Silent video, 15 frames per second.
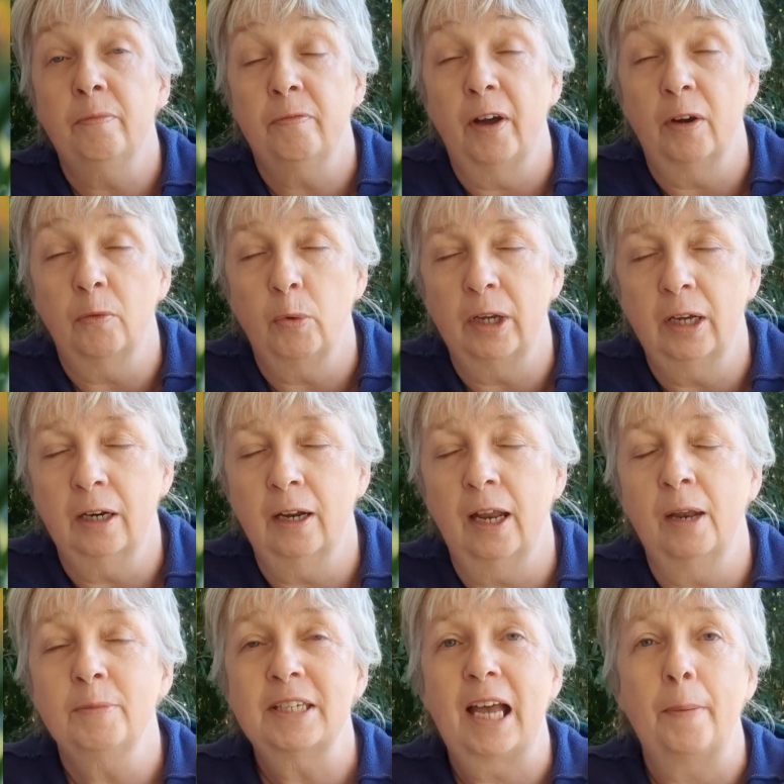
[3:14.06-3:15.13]
Rip Van Winkle, and
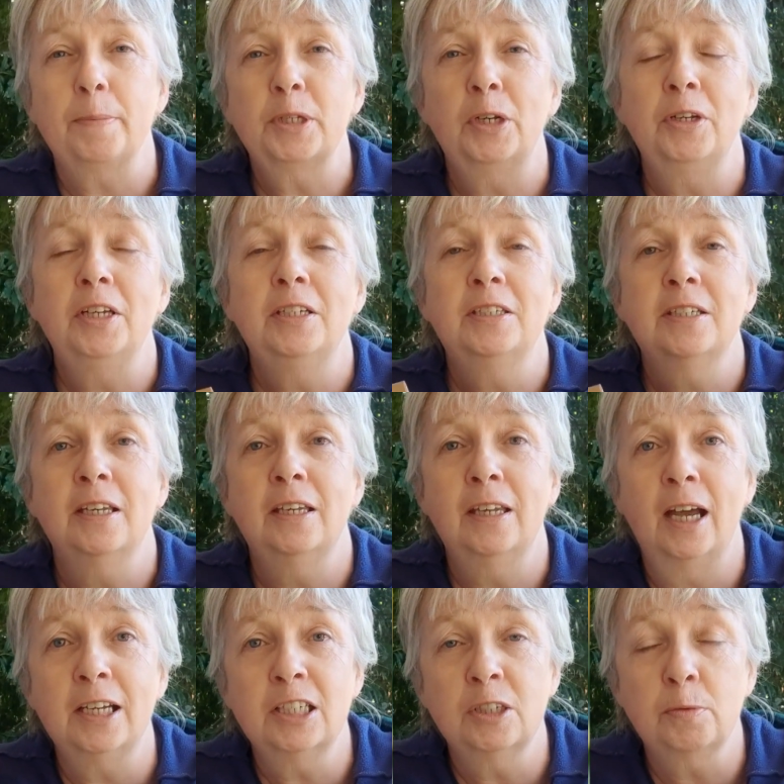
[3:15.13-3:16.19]
I was absolutely
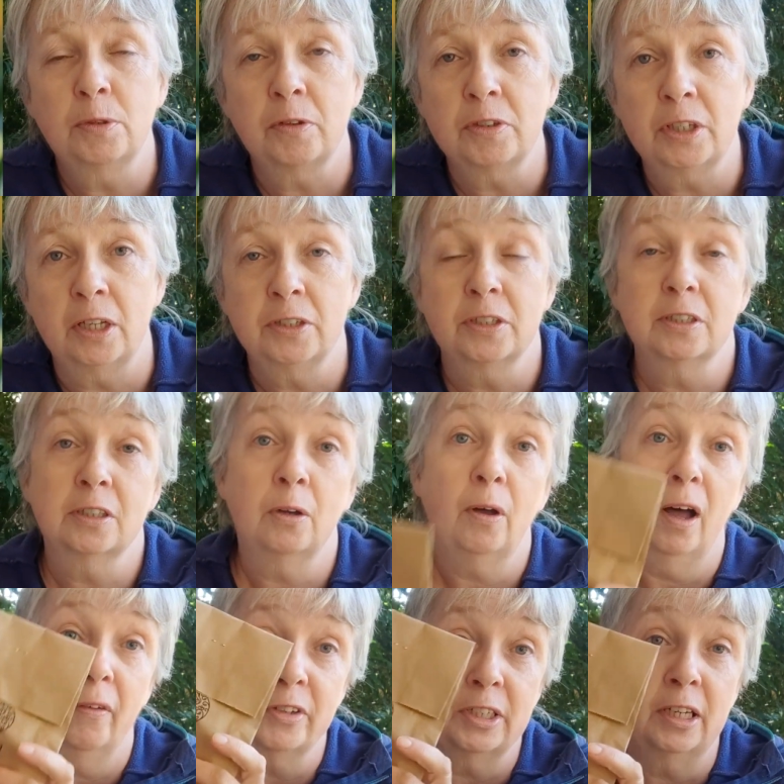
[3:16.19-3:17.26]
delighted with the results, so
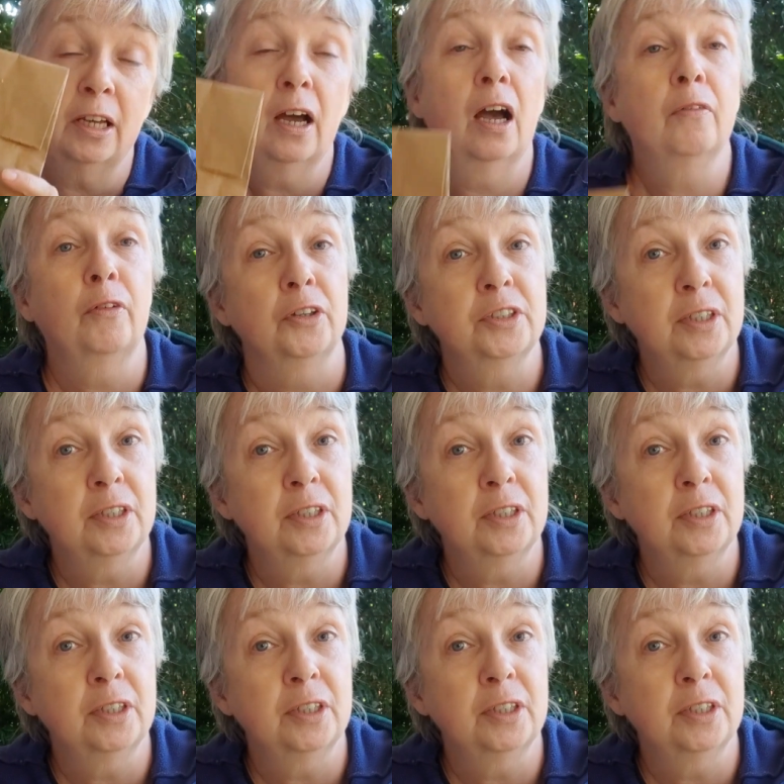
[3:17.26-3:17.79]
obviously I've got